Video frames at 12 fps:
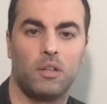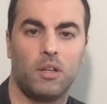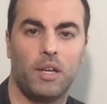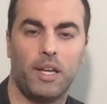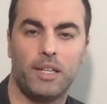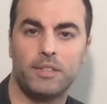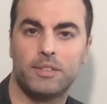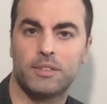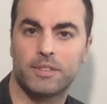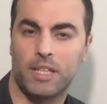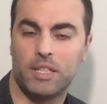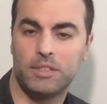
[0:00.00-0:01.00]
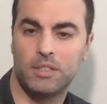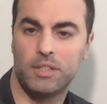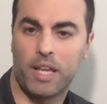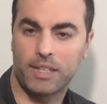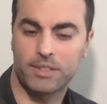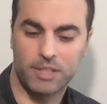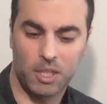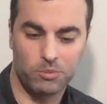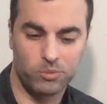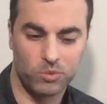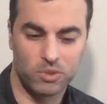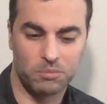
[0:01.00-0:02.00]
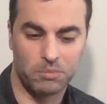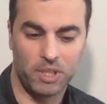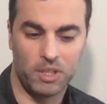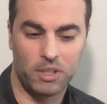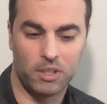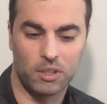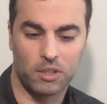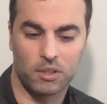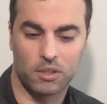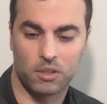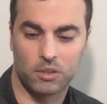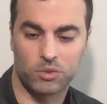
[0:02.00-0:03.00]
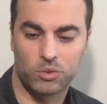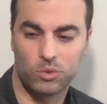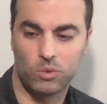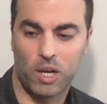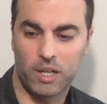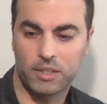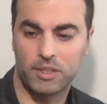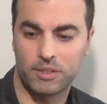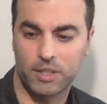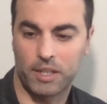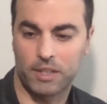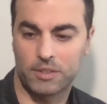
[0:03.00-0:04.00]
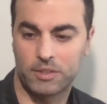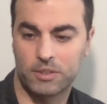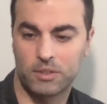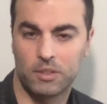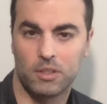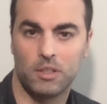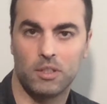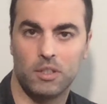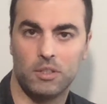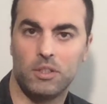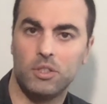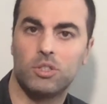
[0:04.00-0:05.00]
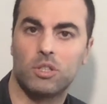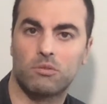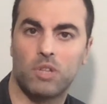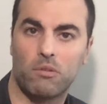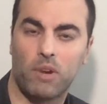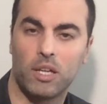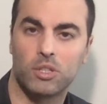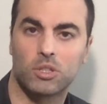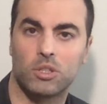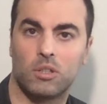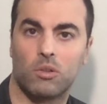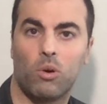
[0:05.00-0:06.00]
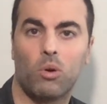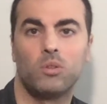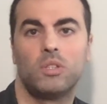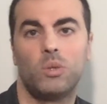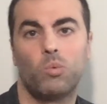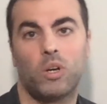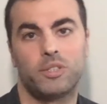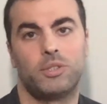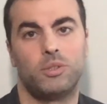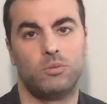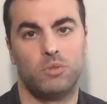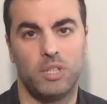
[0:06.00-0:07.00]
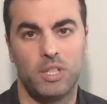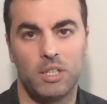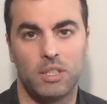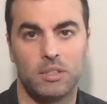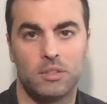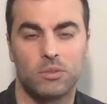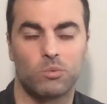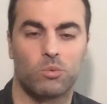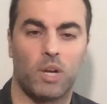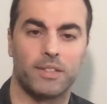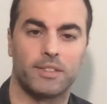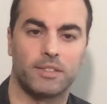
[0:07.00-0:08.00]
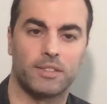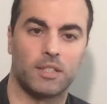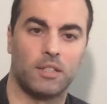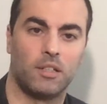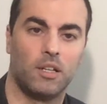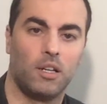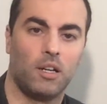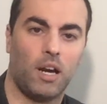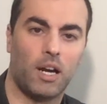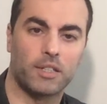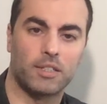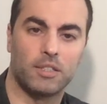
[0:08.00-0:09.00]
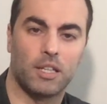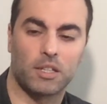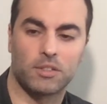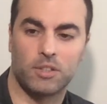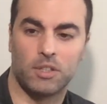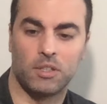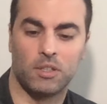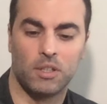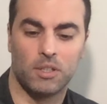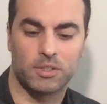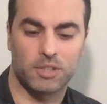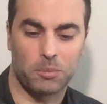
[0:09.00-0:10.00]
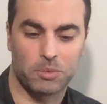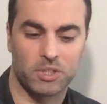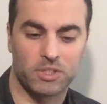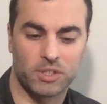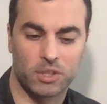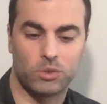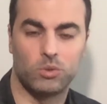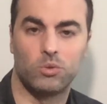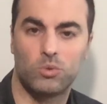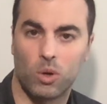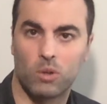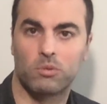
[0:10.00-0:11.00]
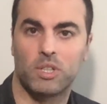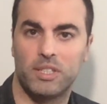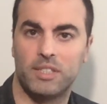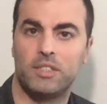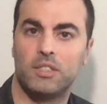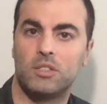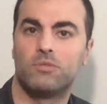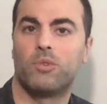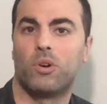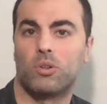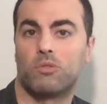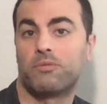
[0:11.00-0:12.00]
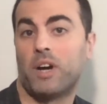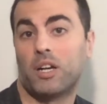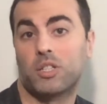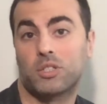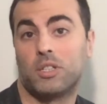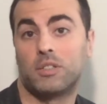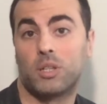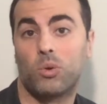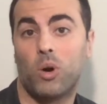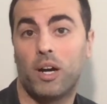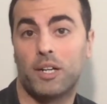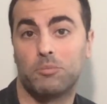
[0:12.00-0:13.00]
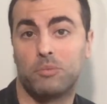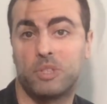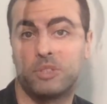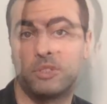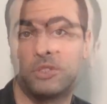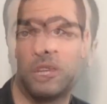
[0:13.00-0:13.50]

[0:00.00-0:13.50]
And then the next step would be to architect in each iteration only what you need rather than architecting something that you don't really need for your functional requirements.